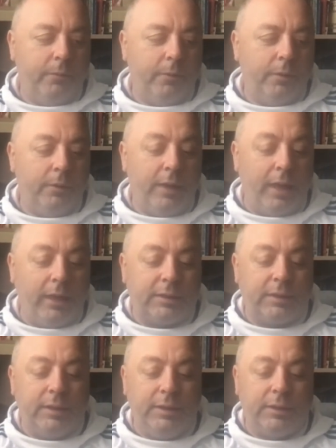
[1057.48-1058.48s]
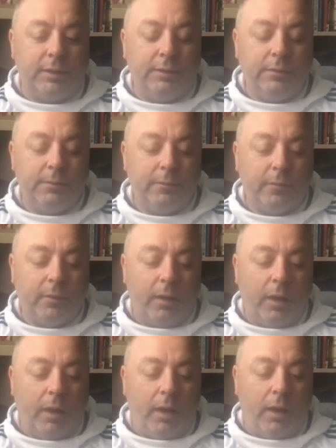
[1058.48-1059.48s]
Next season,
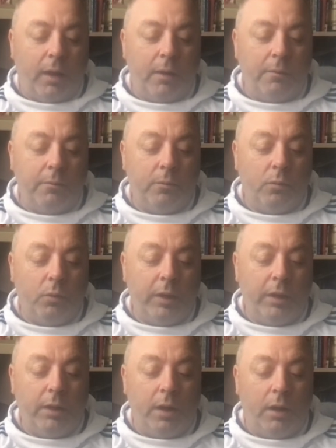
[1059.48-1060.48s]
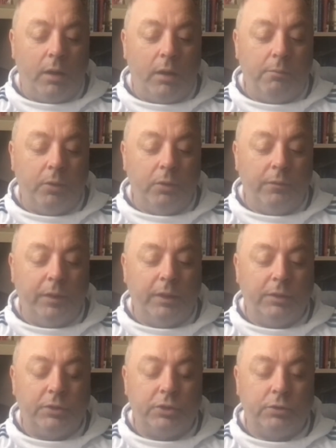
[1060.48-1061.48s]
we are
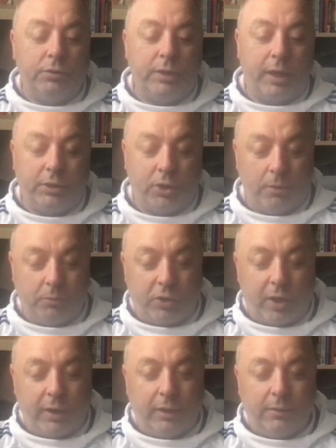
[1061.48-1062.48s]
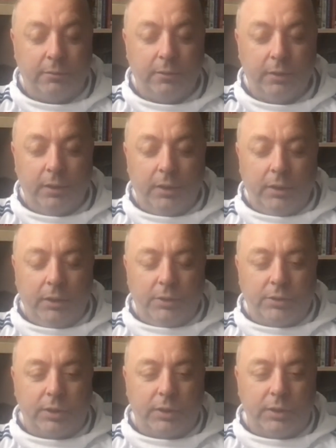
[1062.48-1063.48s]
moving to daytime training.
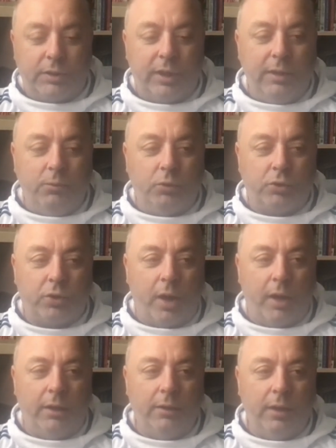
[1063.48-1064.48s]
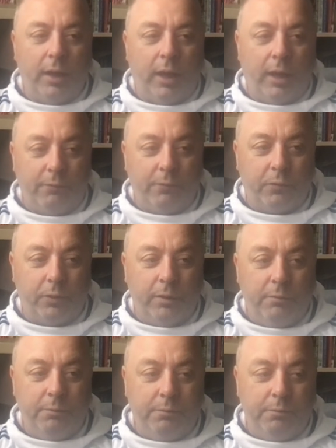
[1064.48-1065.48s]
So the team will train
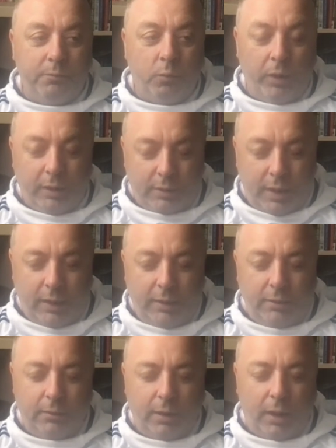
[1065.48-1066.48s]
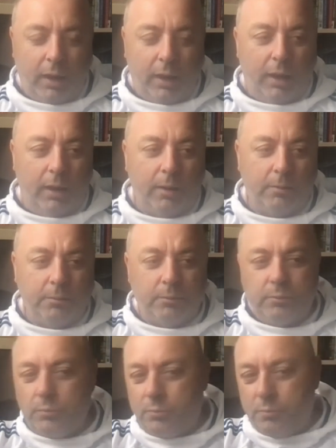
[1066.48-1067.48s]
every weekday,
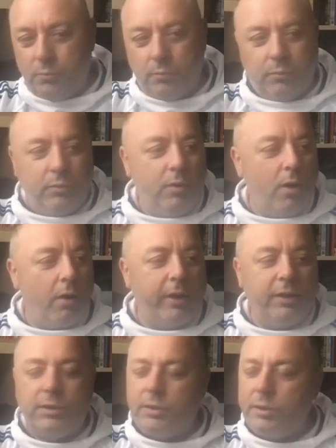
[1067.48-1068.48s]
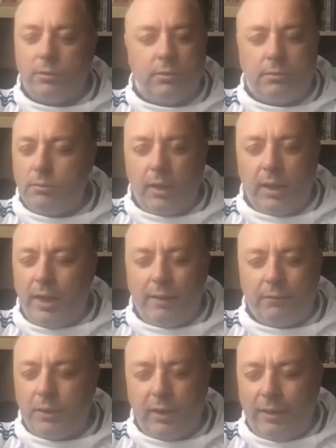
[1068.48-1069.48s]
9 till
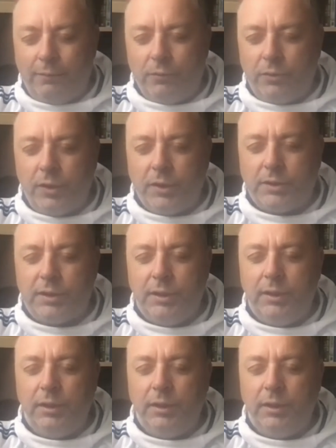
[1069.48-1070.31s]
11, 11:30.